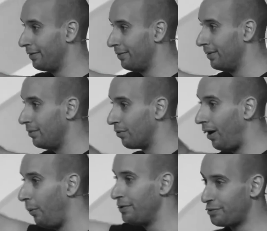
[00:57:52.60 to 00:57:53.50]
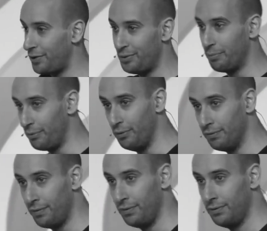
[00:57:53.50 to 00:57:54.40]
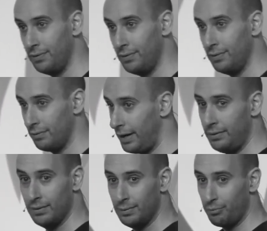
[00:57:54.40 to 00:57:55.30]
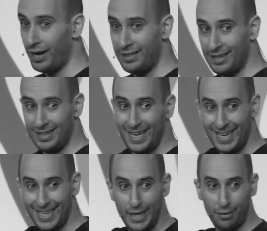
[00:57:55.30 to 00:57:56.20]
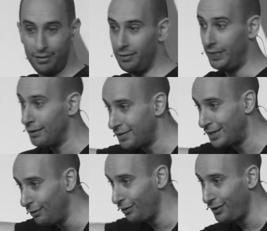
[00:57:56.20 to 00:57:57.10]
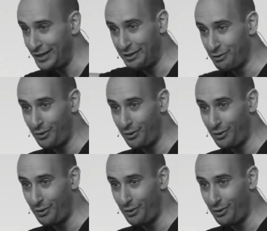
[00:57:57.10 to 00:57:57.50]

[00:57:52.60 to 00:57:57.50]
in Phoenix. It was his event. I was one of two guest speakers. It was him and his partner